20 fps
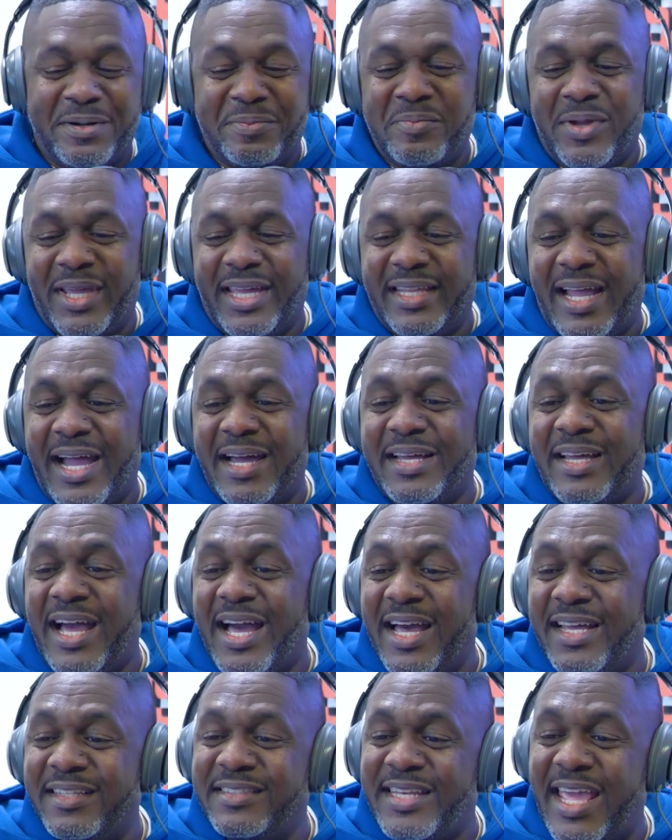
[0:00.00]
uh, man, how,
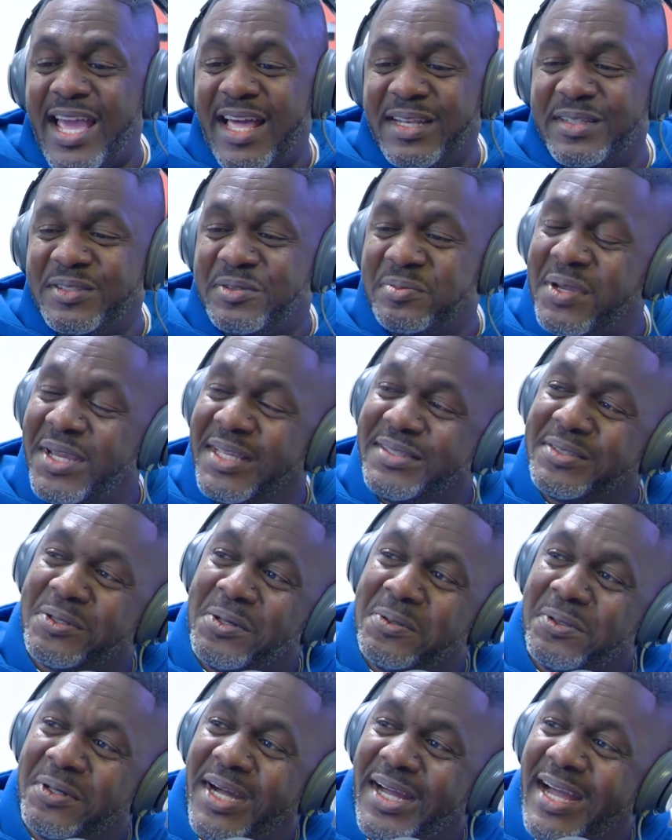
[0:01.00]
how's Dallas, man?
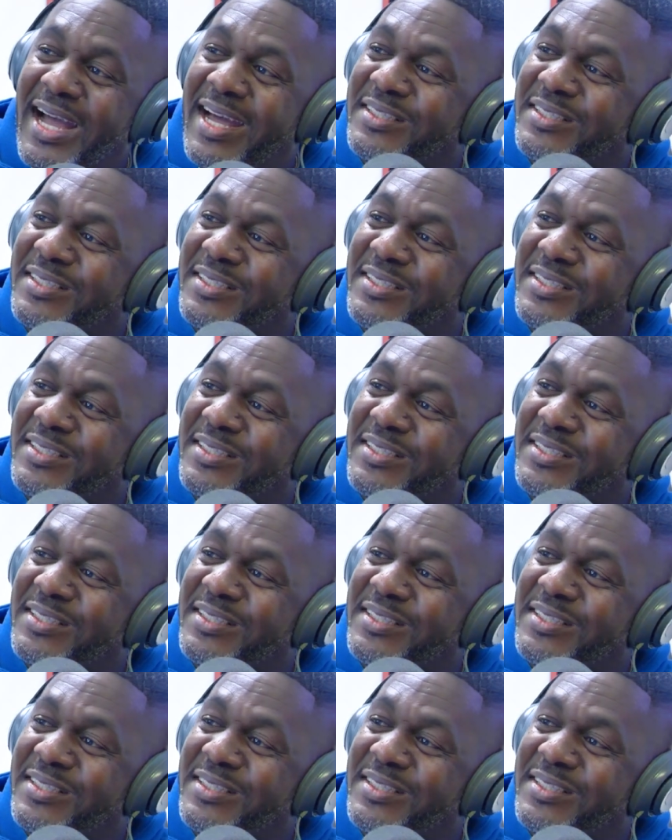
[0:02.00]
So, uh,